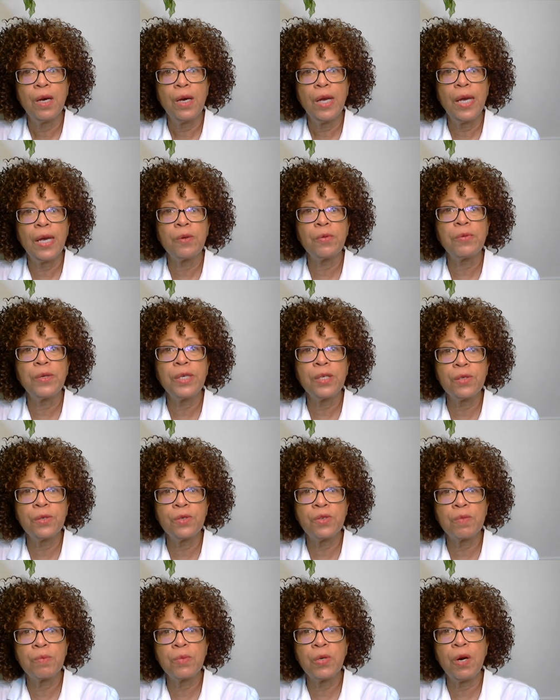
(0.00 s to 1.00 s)
and
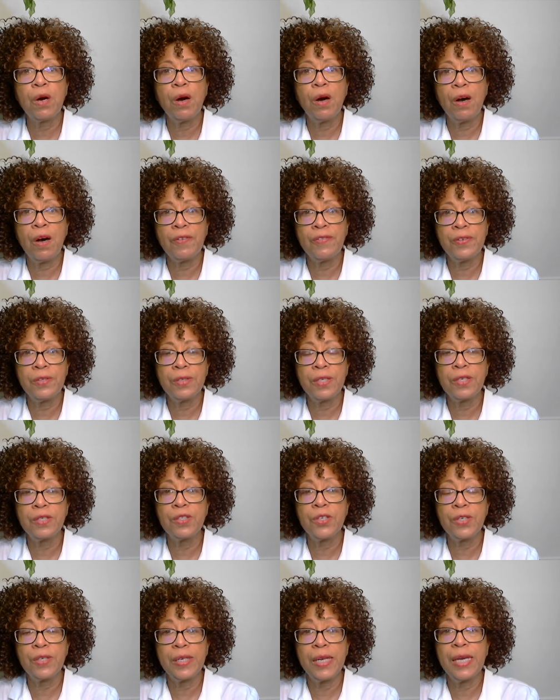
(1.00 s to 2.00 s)
reuse more often than
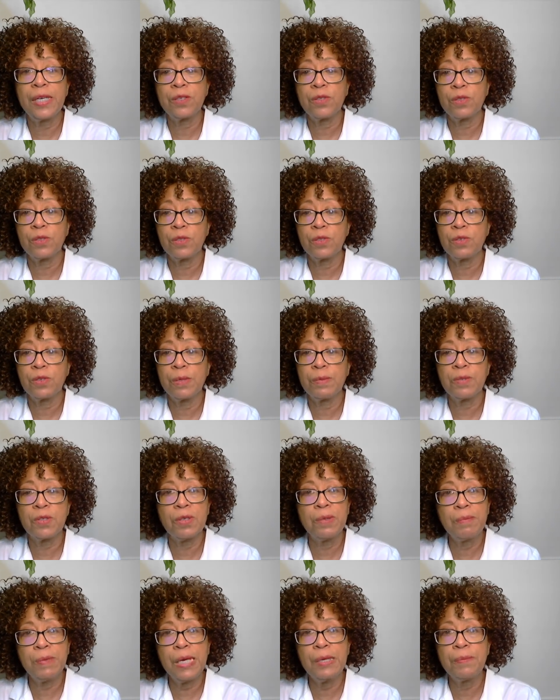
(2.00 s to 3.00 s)
your nasal strip, so
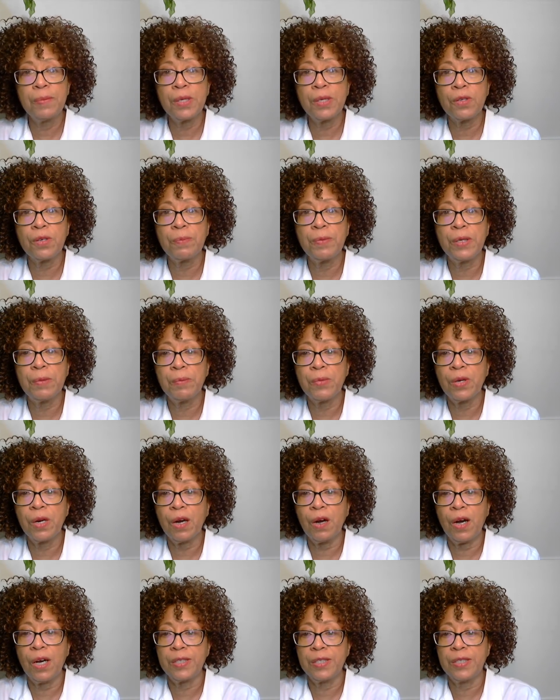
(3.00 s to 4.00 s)
it might be a little bit more
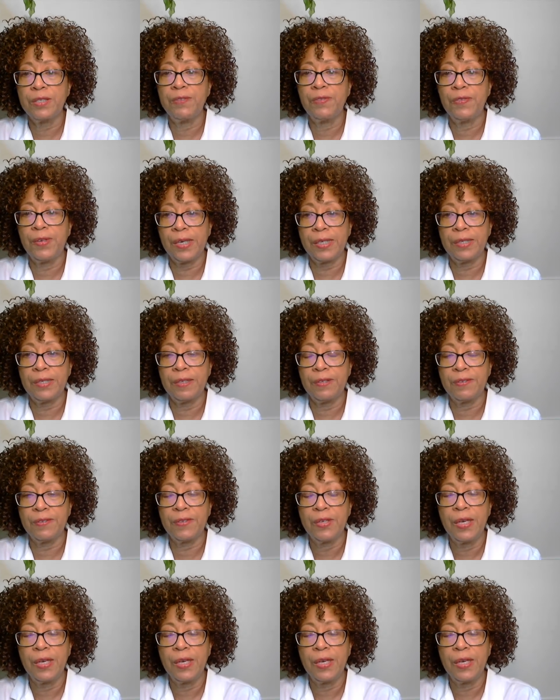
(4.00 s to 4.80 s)
cost effective.